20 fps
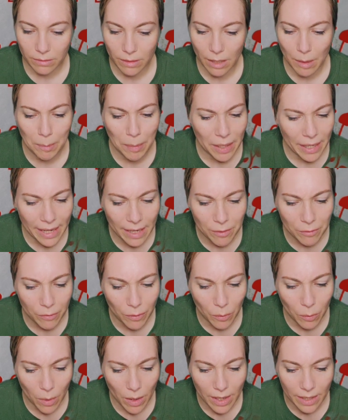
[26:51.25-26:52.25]
"A plan for
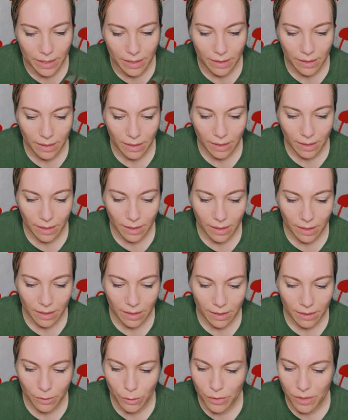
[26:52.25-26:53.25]
what?"
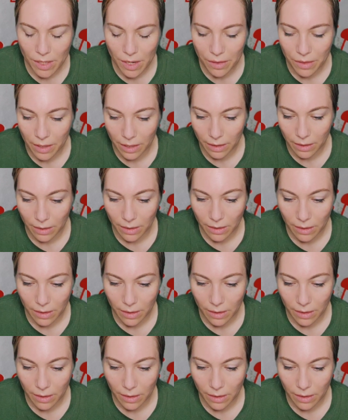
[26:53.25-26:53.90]
There's nothing